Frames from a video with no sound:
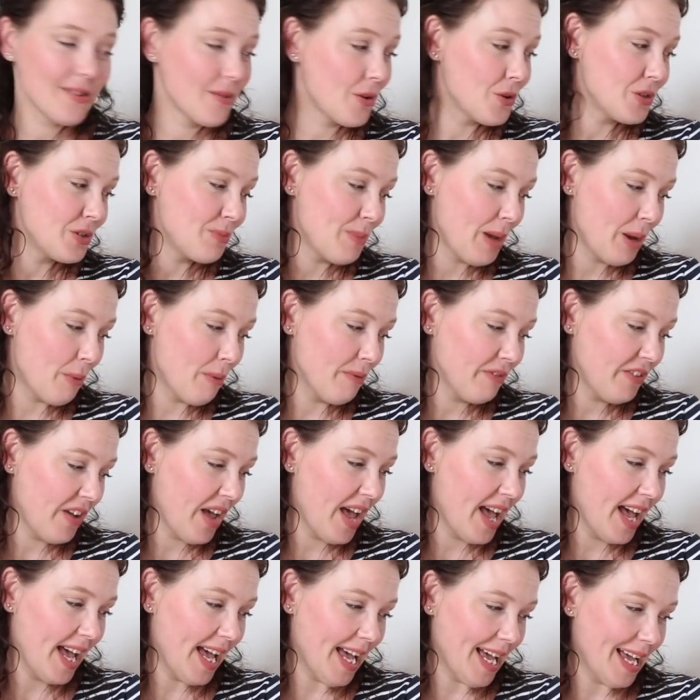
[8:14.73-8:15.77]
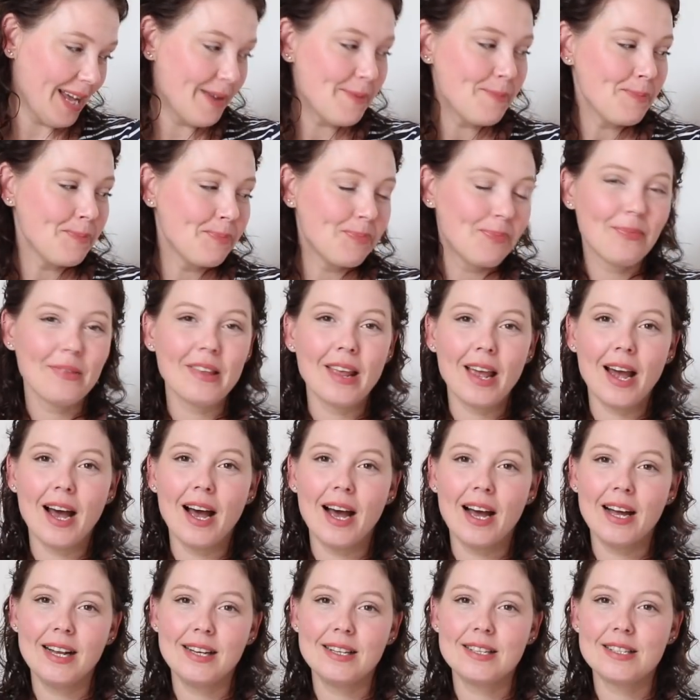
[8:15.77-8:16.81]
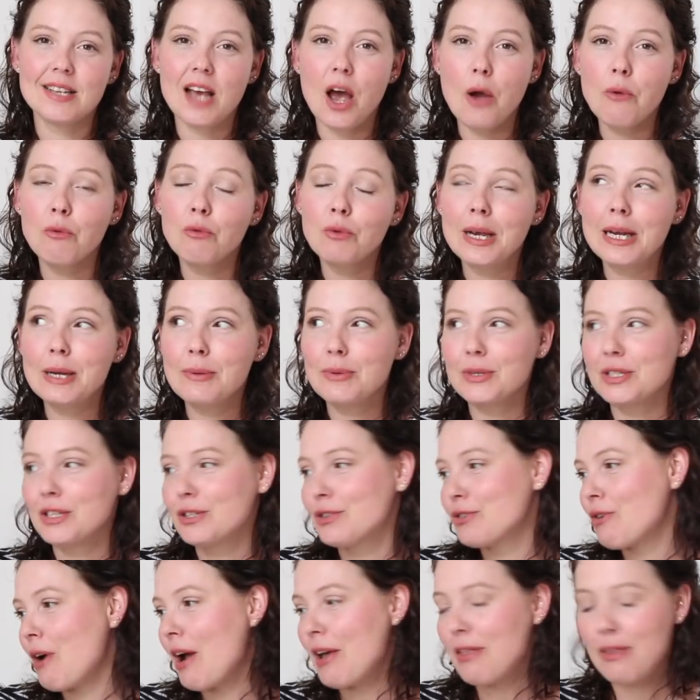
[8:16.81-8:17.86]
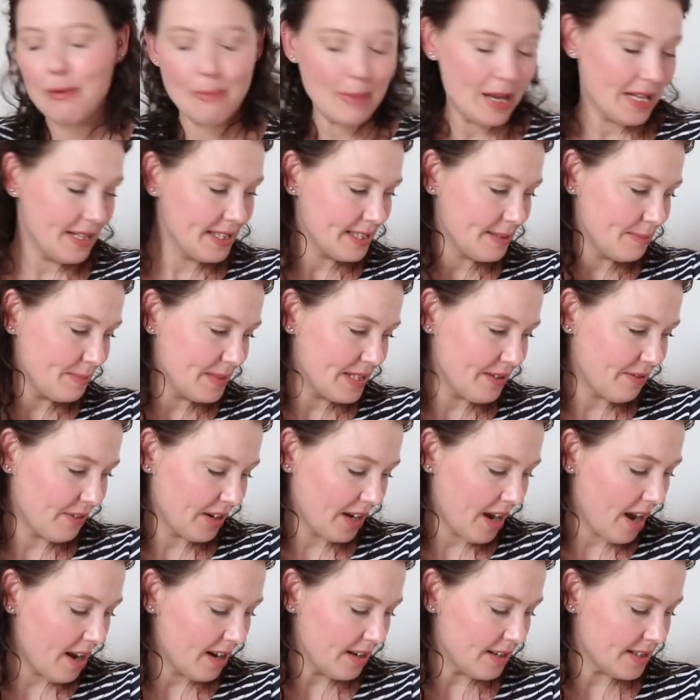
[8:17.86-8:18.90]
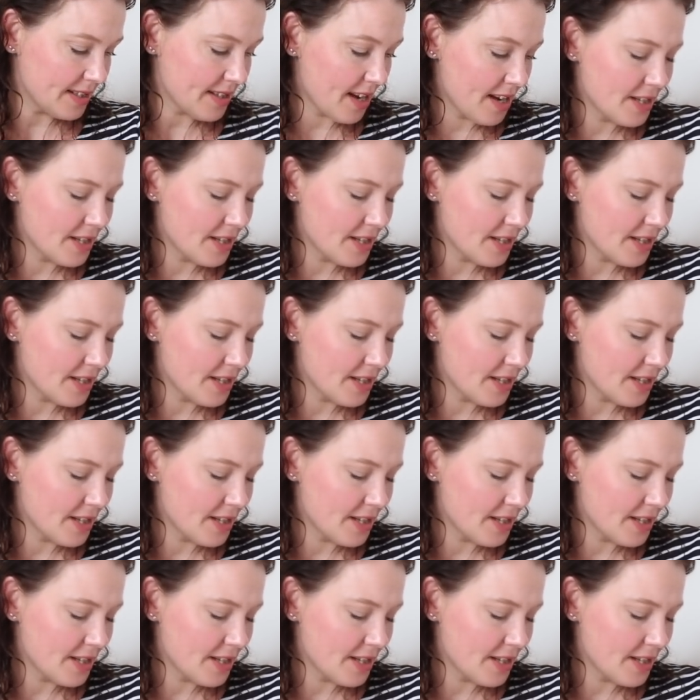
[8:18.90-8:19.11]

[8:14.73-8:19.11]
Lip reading: I've got to make one for her, and I really want to try them in some different colours.